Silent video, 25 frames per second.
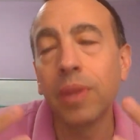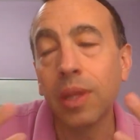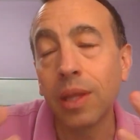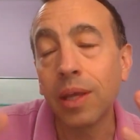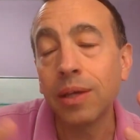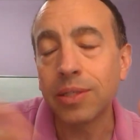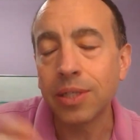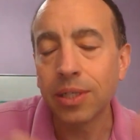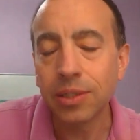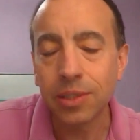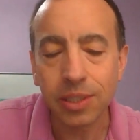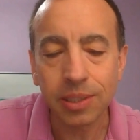
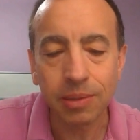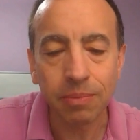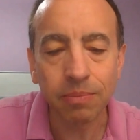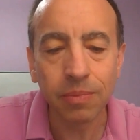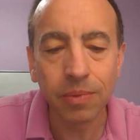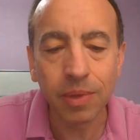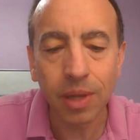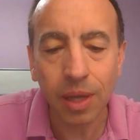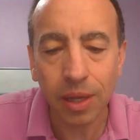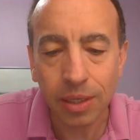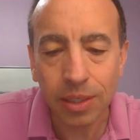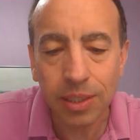essentially
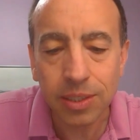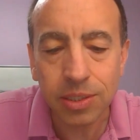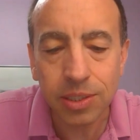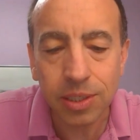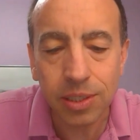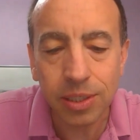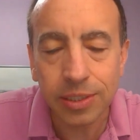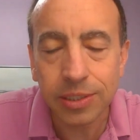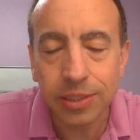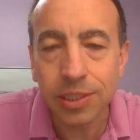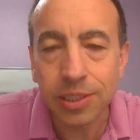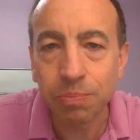not
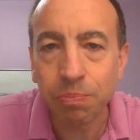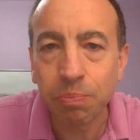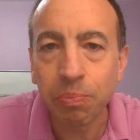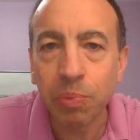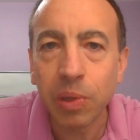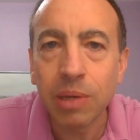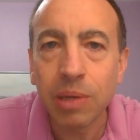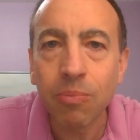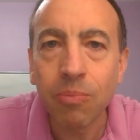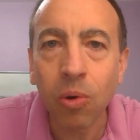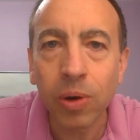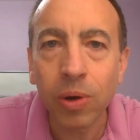necessarily just
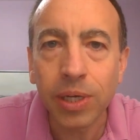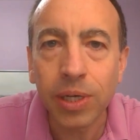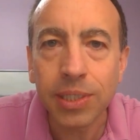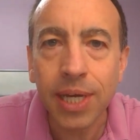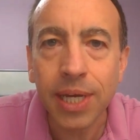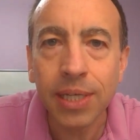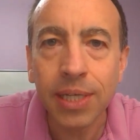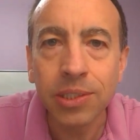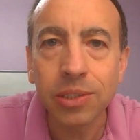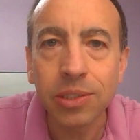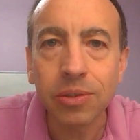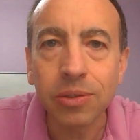be more
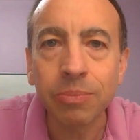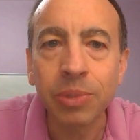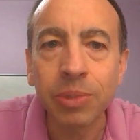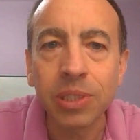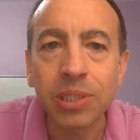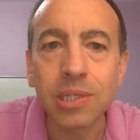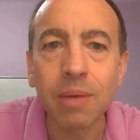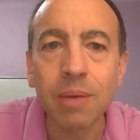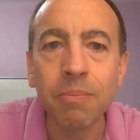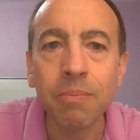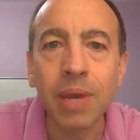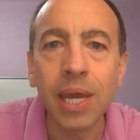intentional, but
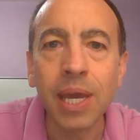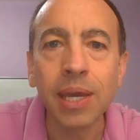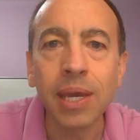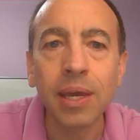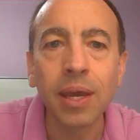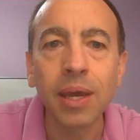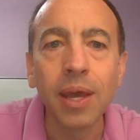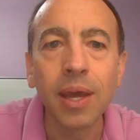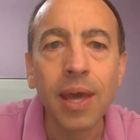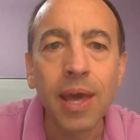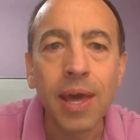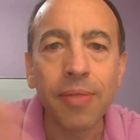to make